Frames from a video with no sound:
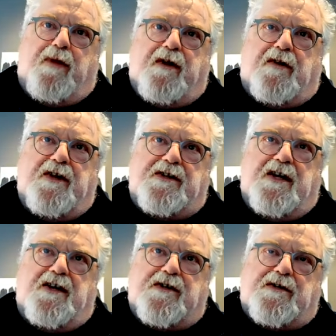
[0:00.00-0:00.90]
political
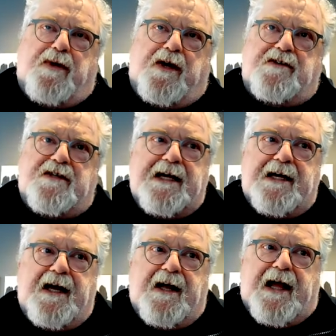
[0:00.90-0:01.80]
disinterest, because
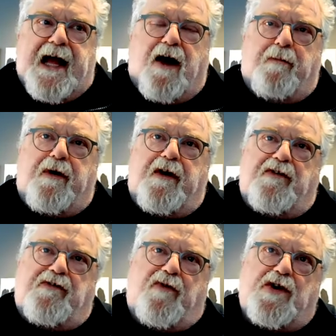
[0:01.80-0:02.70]
Alberta
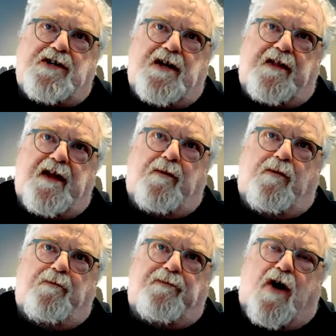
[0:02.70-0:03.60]
is fortunate that
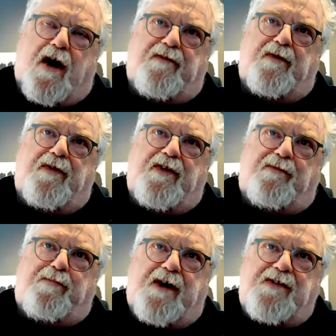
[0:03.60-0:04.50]
often when
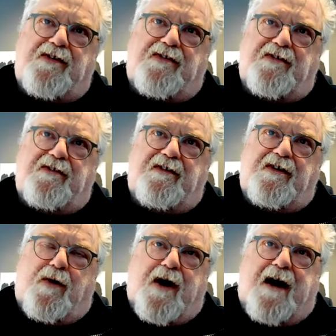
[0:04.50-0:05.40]
these prices
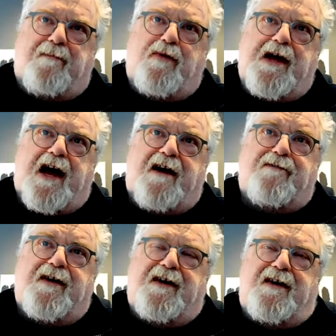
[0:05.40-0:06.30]
go up, we
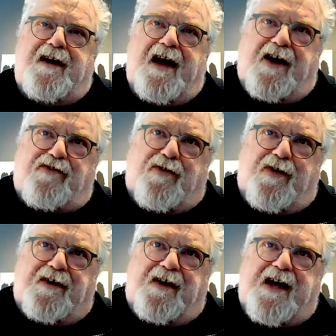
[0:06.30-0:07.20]
have extra
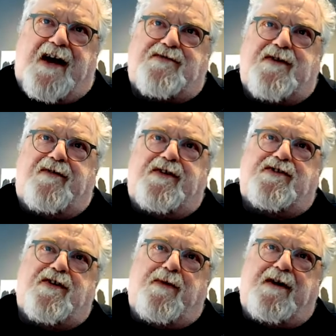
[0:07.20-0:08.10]
oil and gas revenue.
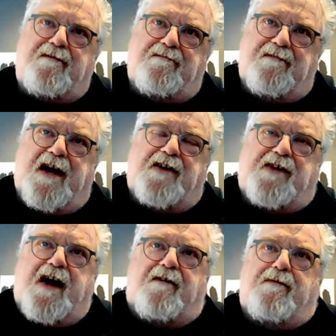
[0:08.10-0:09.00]
So we, as a
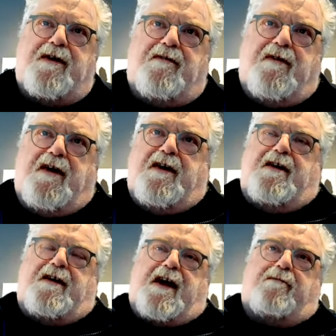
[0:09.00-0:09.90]
government
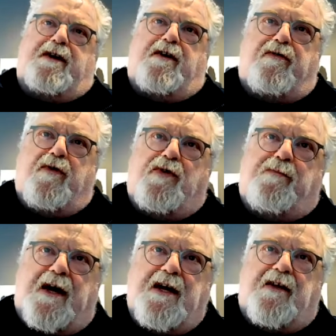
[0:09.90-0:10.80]
here throws
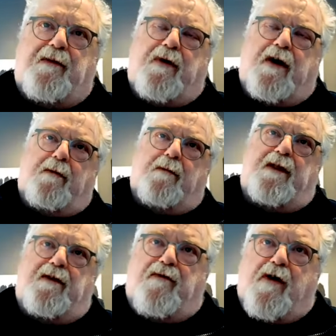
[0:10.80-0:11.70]
money at the problem
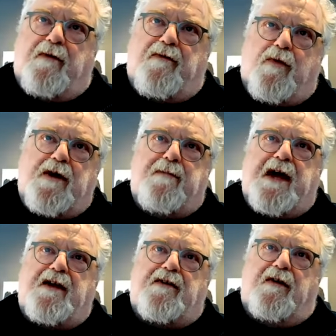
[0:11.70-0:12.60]
in the form of a
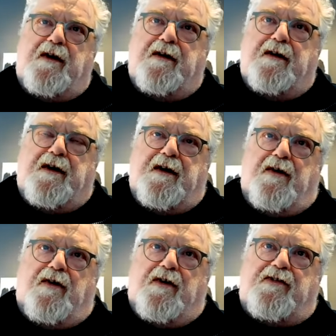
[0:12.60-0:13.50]
rebate or
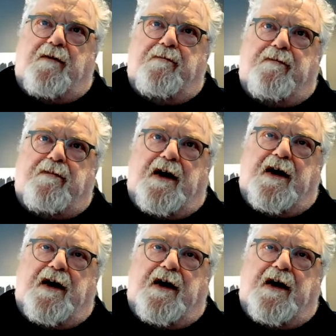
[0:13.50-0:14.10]
some